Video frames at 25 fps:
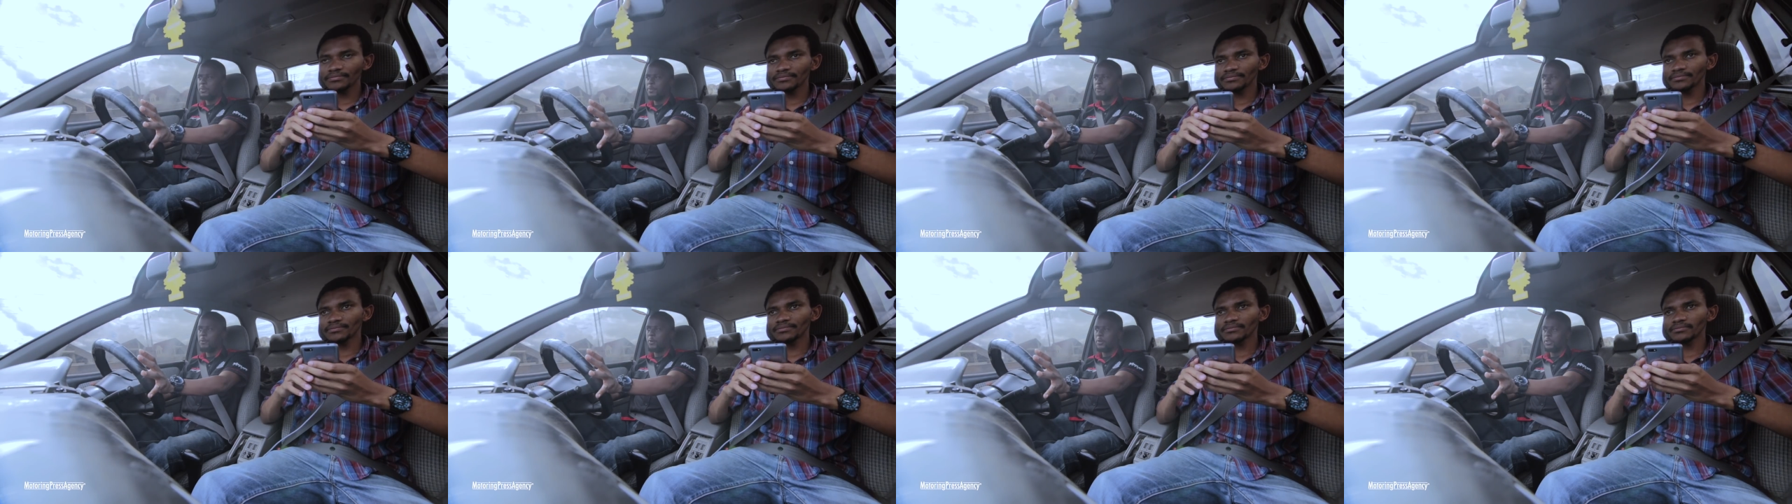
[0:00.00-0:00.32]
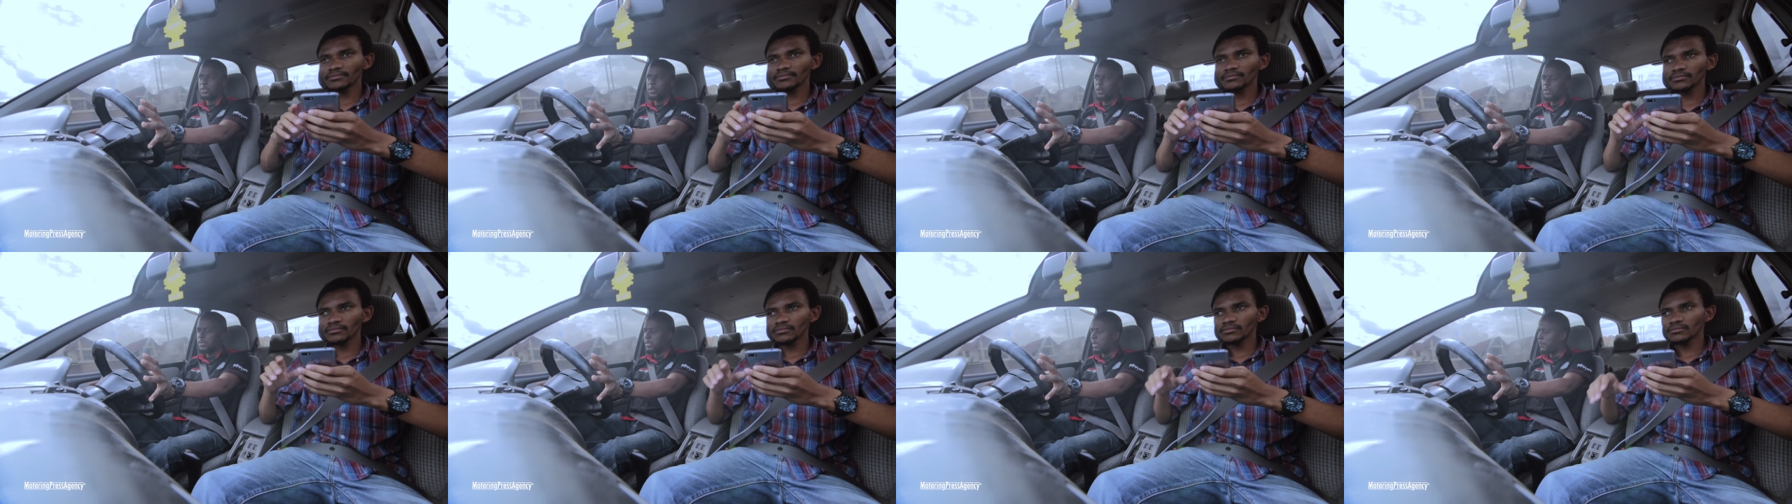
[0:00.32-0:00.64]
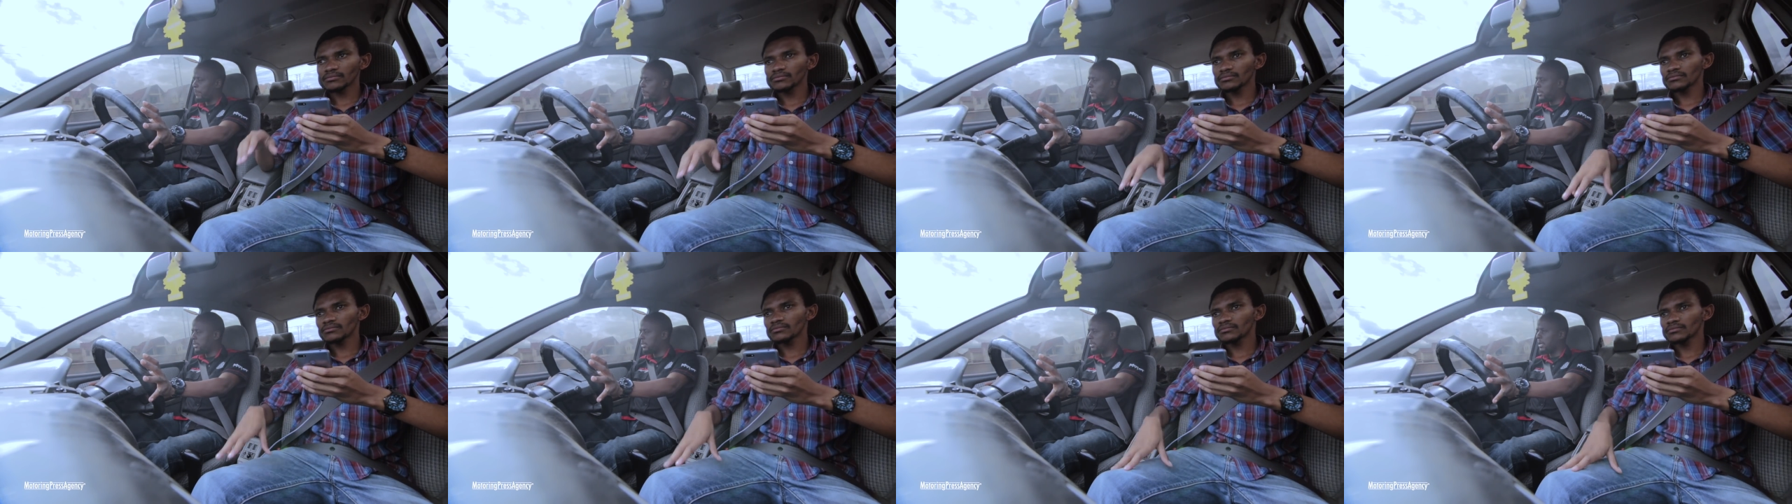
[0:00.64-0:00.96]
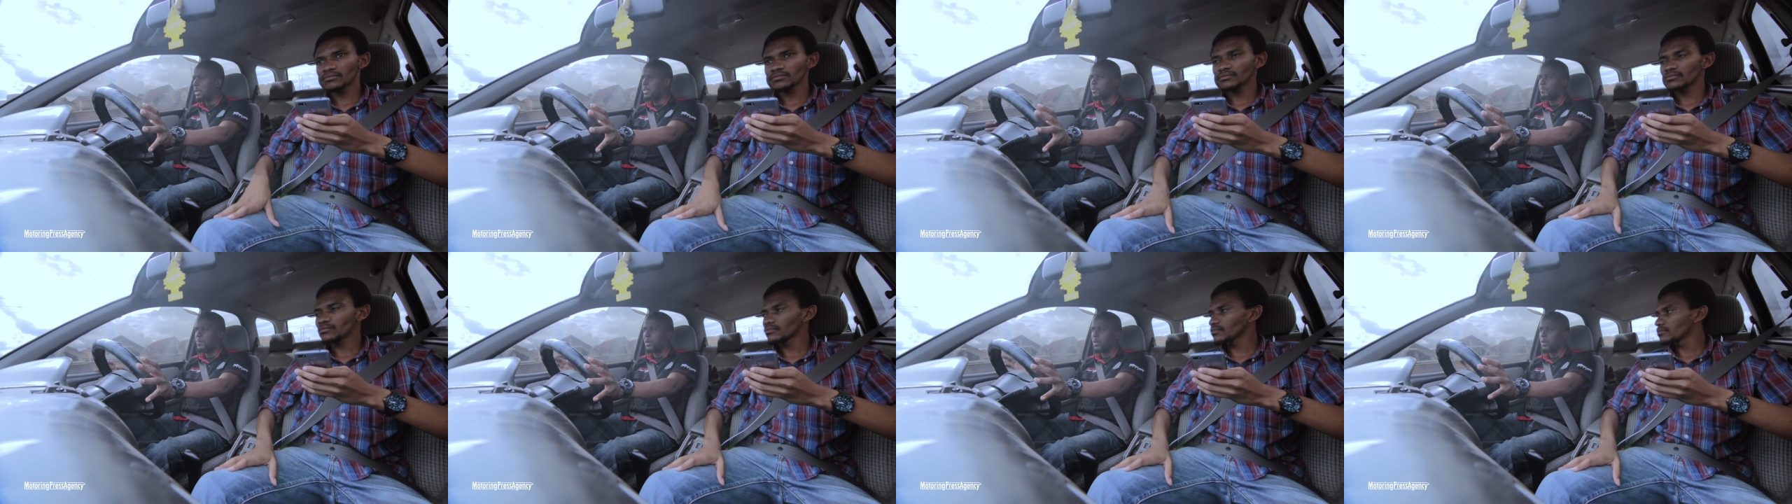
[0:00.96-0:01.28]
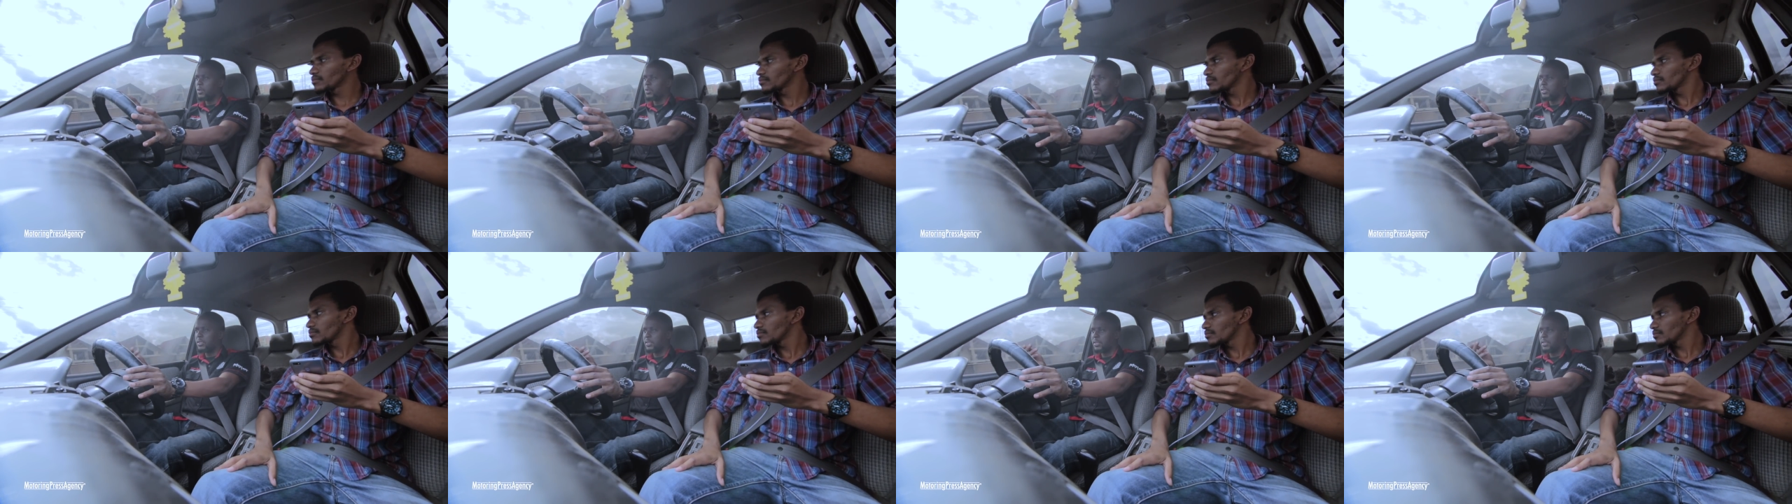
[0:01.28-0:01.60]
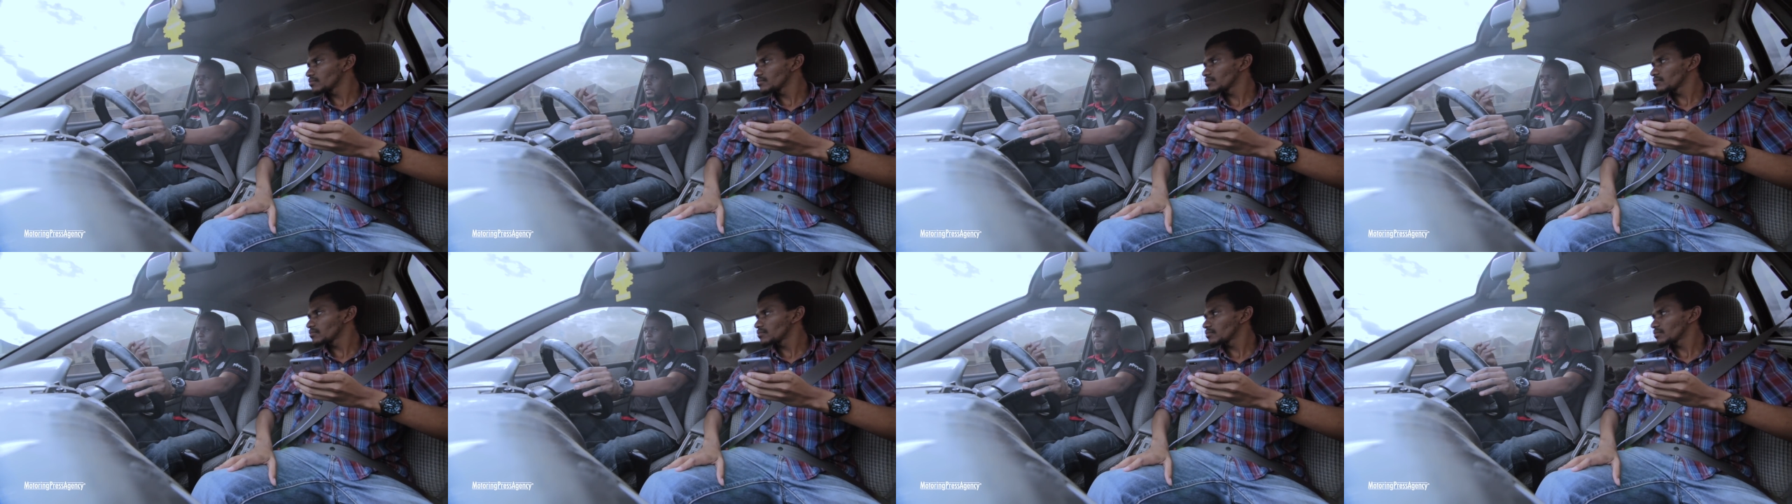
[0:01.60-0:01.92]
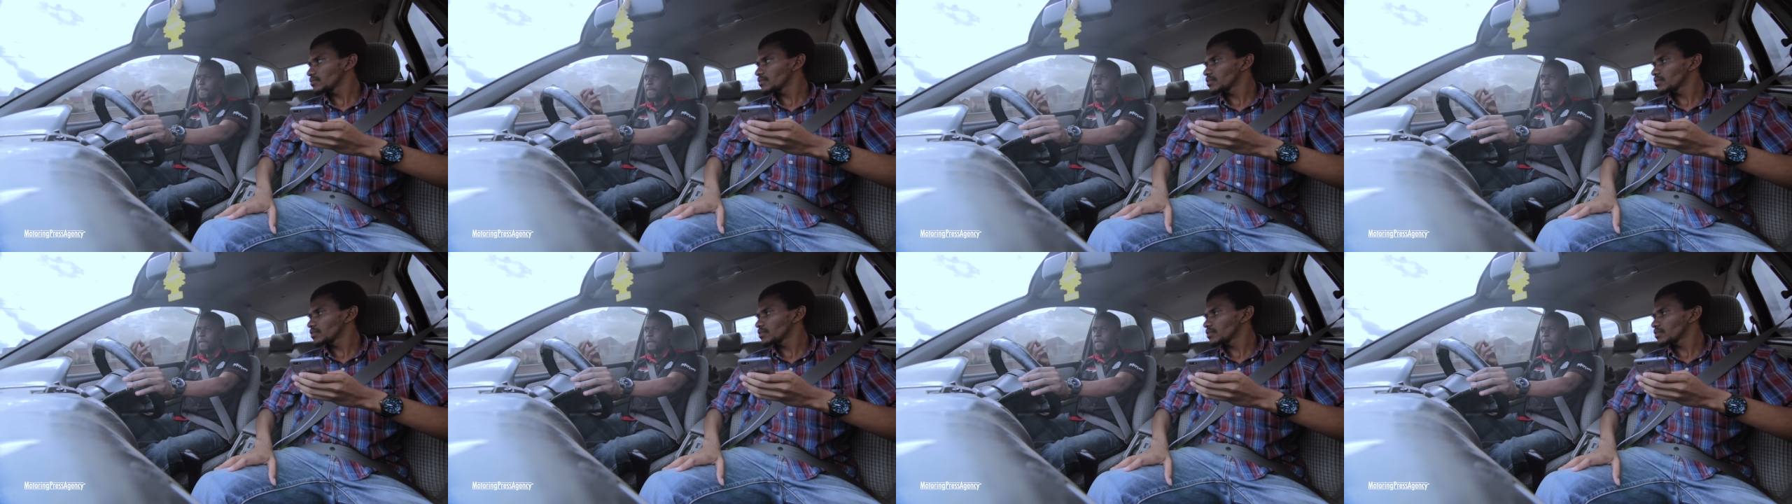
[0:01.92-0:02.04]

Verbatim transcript: it before. It's called serpentinite because